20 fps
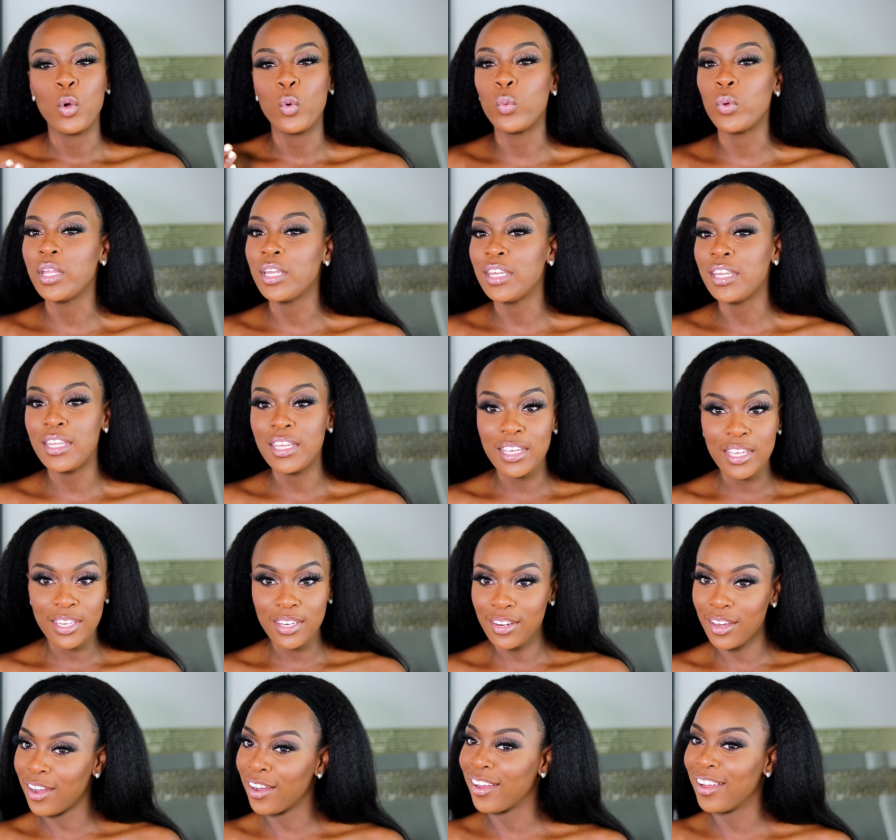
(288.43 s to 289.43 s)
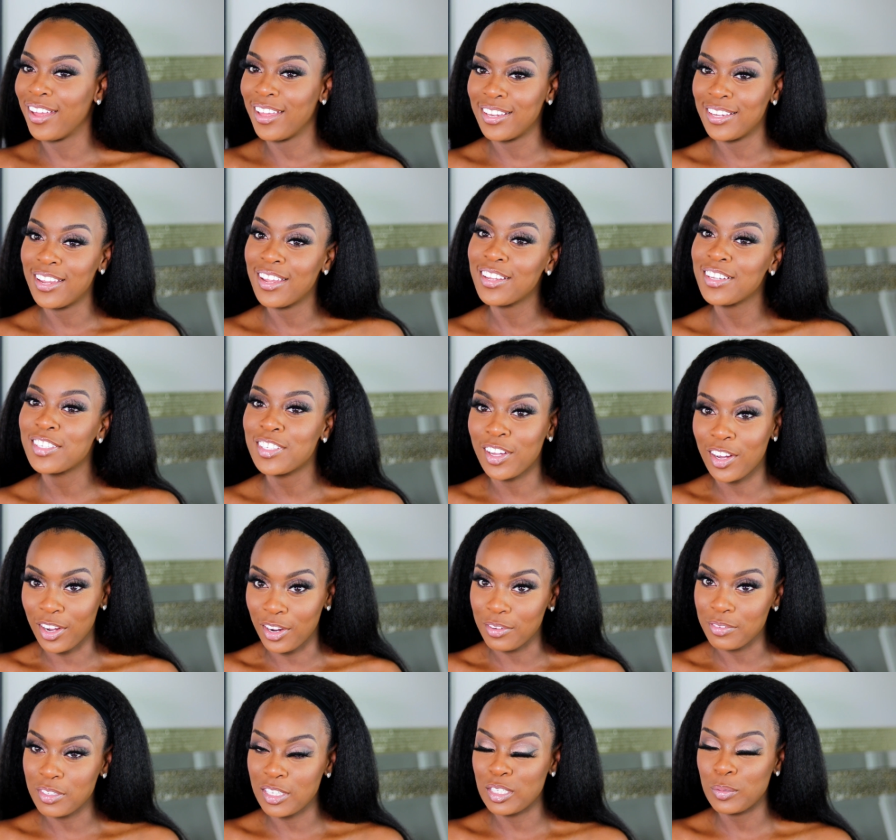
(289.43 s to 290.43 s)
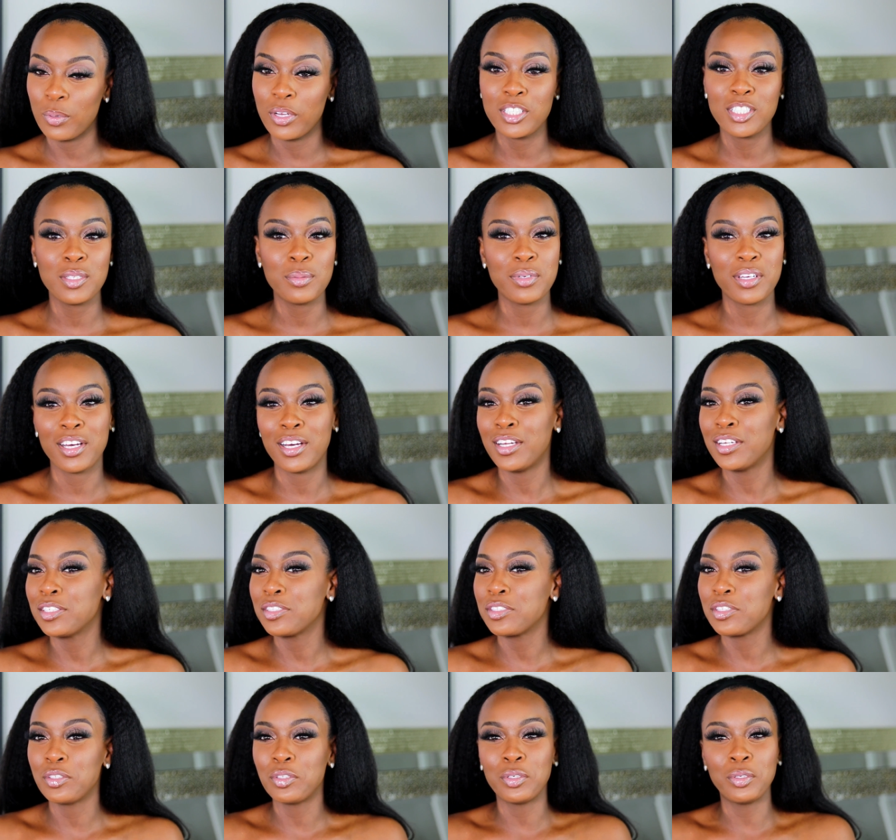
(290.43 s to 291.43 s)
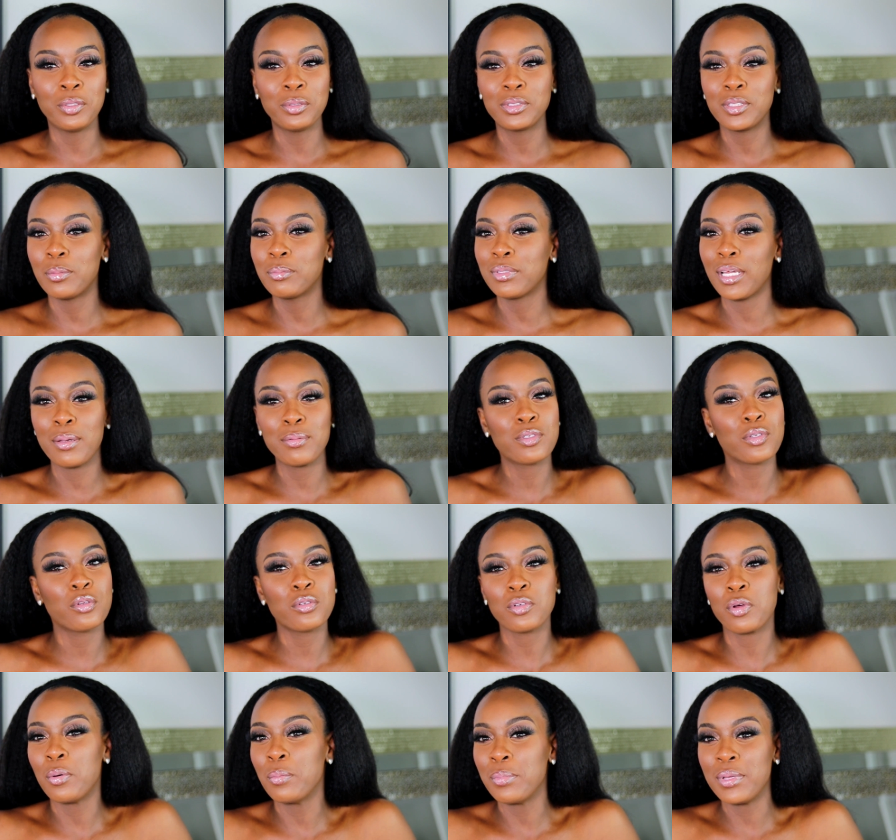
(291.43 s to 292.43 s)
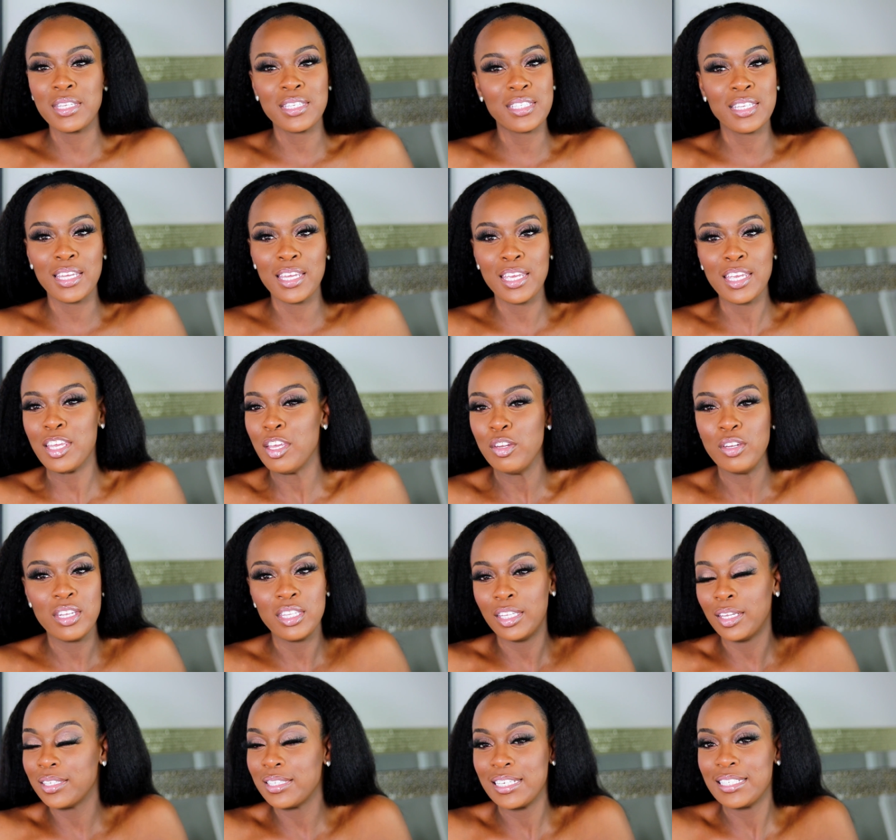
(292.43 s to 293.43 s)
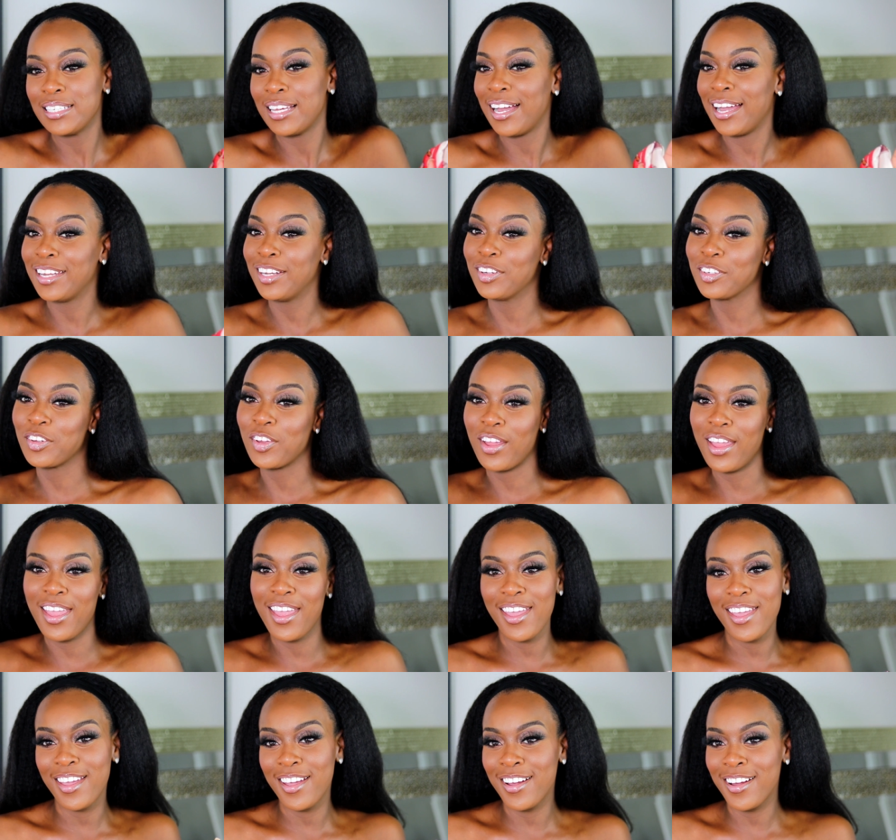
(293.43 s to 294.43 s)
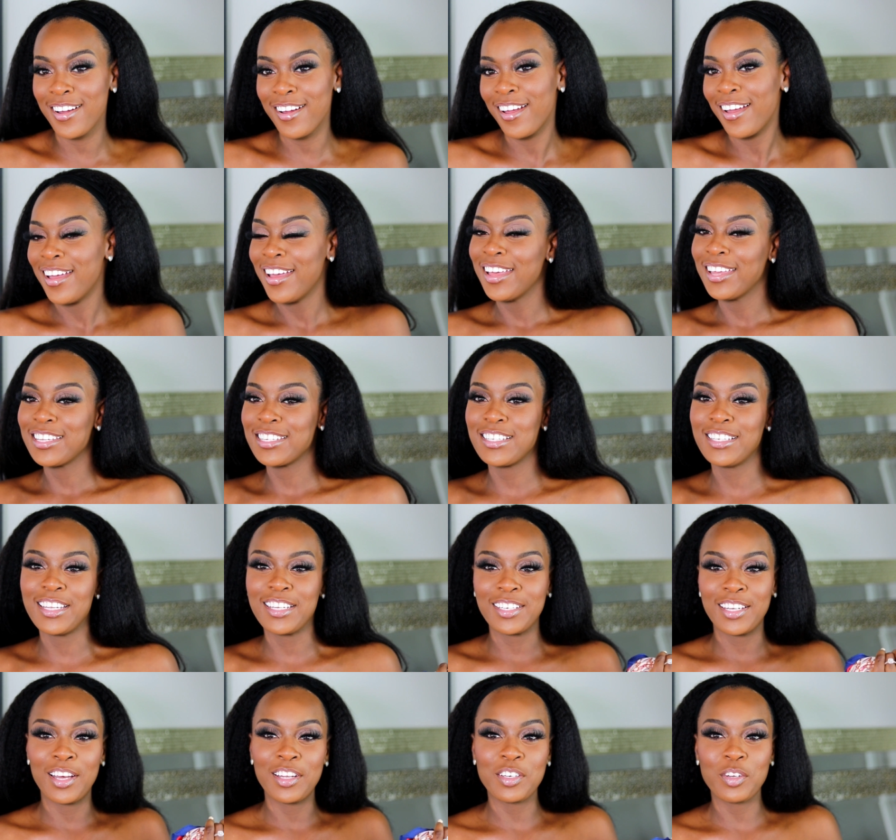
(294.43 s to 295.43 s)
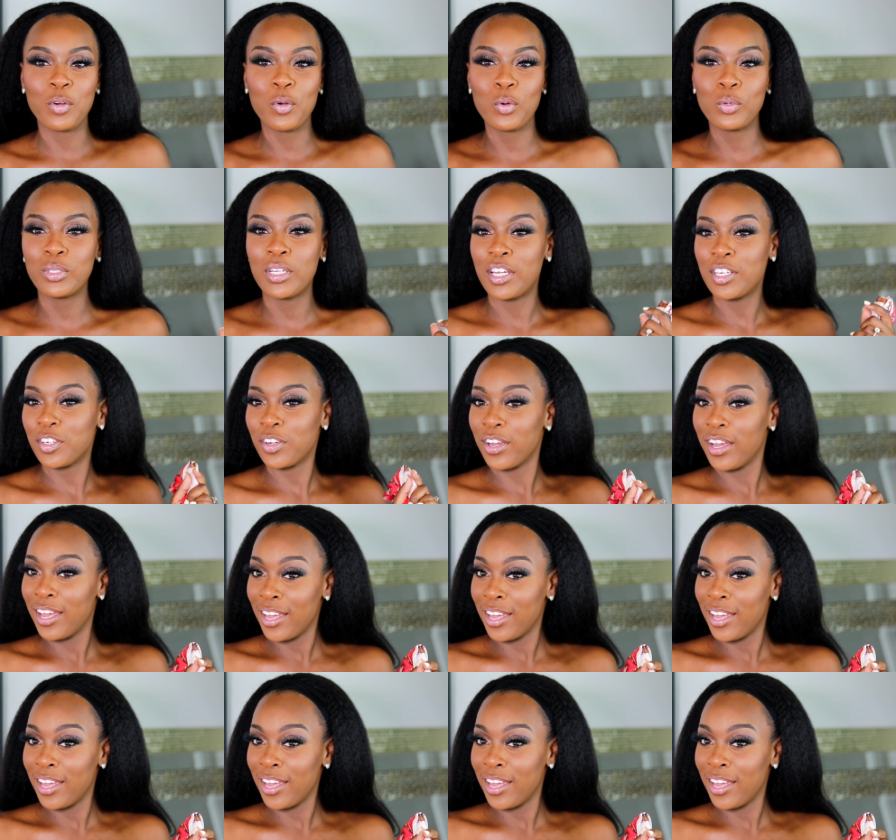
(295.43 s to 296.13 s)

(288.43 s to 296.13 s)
we need our head scarves, especially because, you know, sometimes those go missing. You need it to tie down your hair, slick down, hold on your